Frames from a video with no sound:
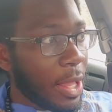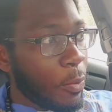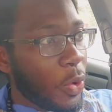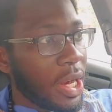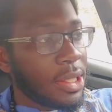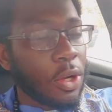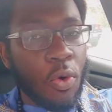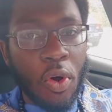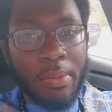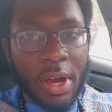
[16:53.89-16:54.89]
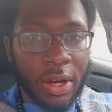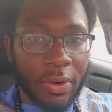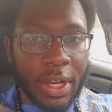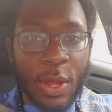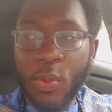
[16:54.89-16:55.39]
They went into
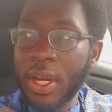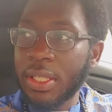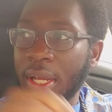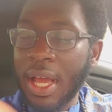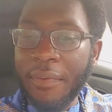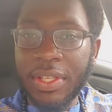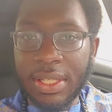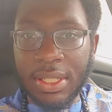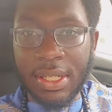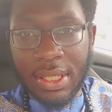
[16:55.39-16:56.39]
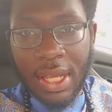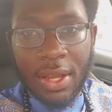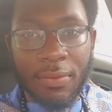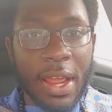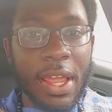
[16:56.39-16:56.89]
whoremongering. They went into covetousness,
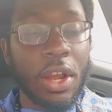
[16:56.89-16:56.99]
right?